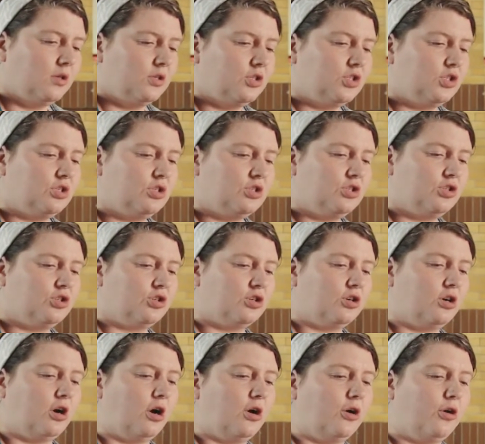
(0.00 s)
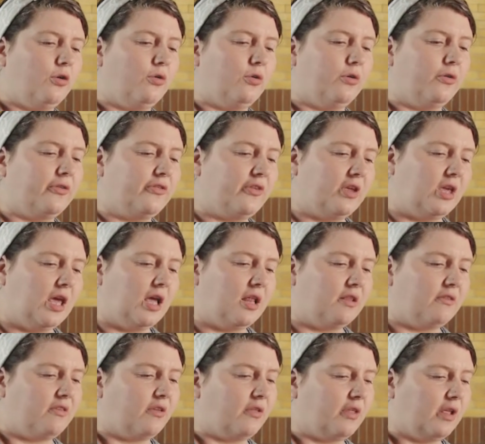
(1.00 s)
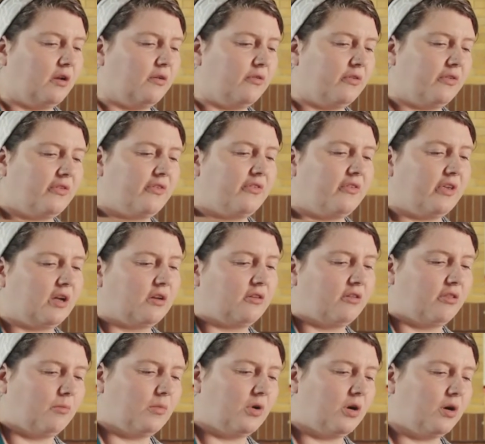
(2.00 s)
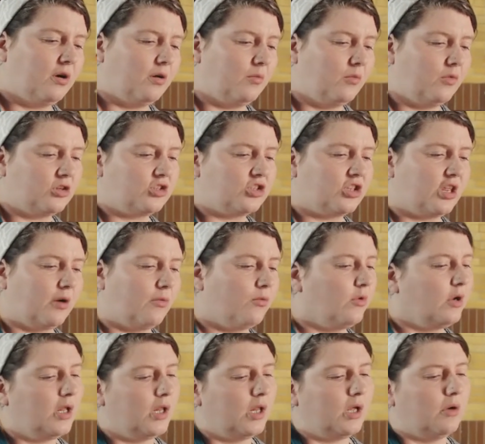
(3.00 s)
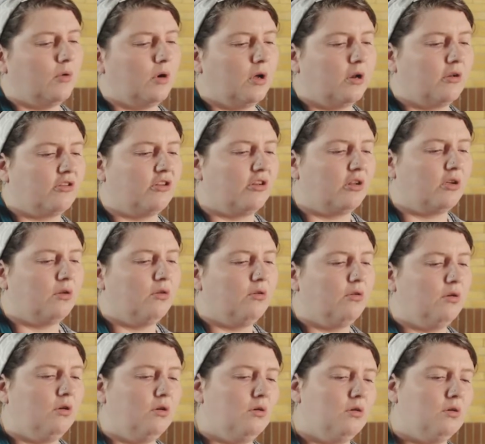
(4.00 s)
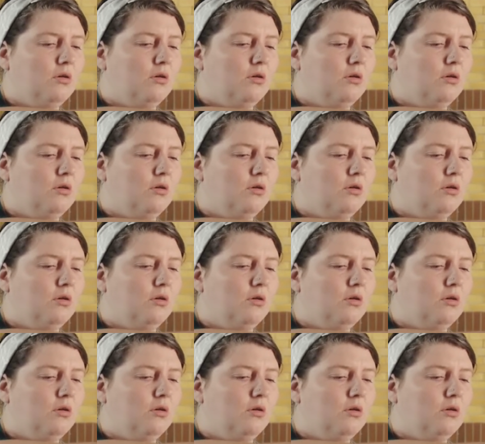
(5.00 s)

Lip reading: stir our noodles again so they don't stick to the bottom, which they really want to do.